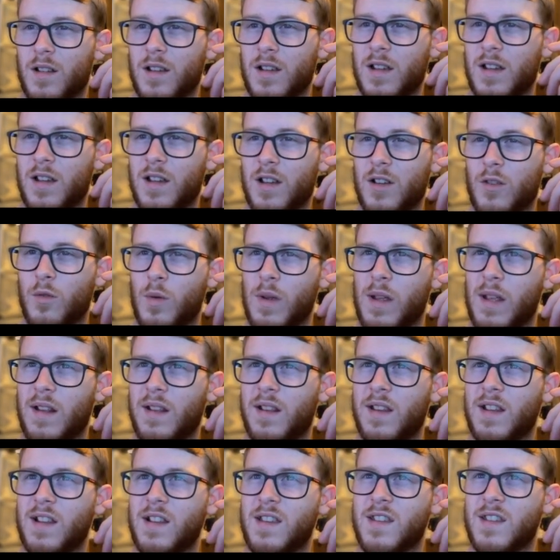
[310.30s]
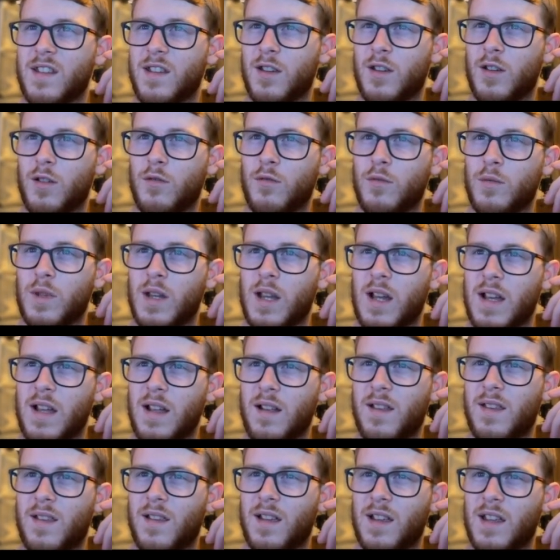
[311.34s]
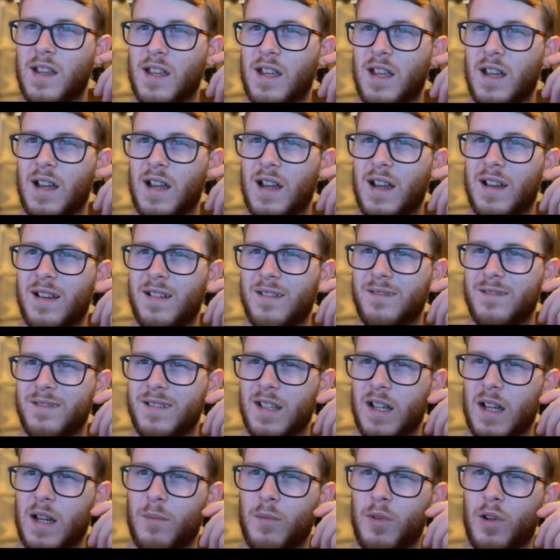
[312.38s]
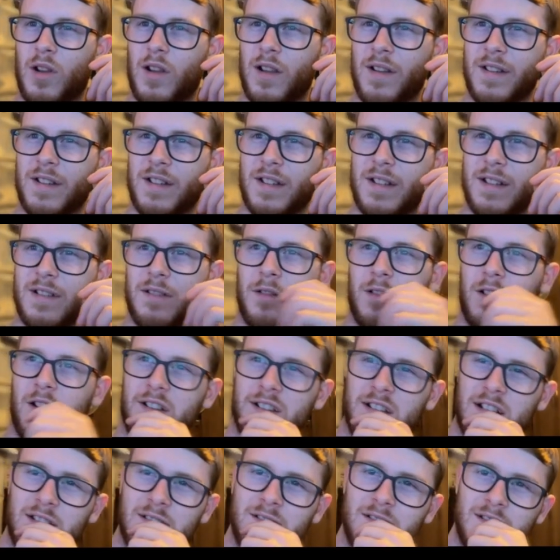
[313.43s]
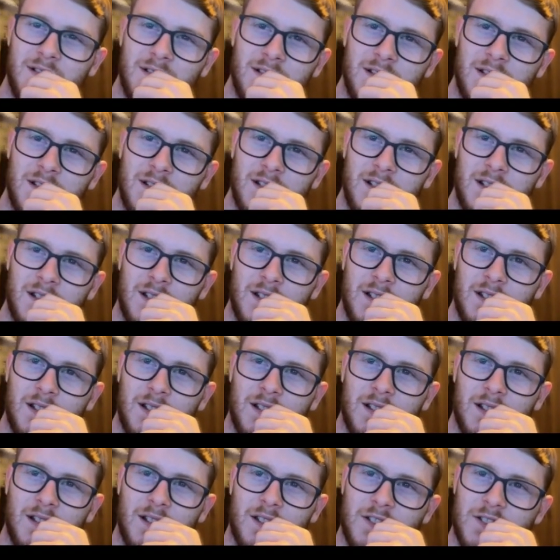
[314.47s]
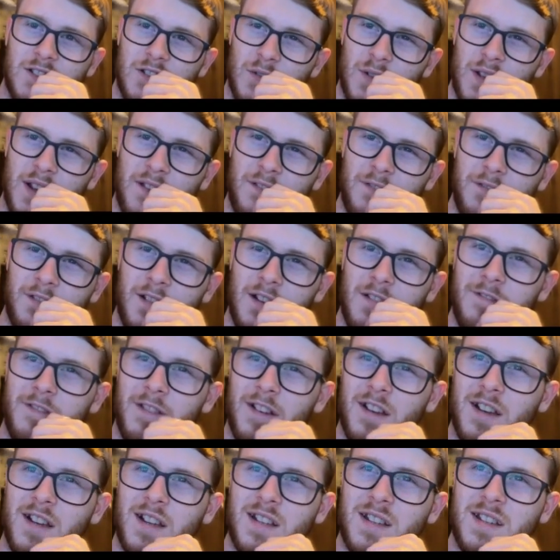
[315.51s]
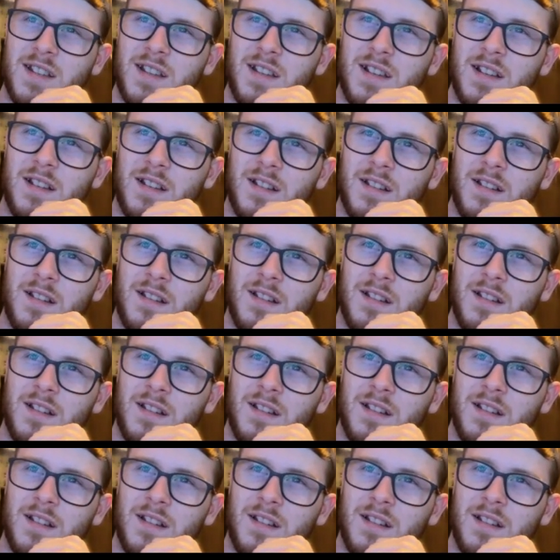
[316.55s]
Queen d2, knight to here. Yeah, I'm not liking it already. So a3 first.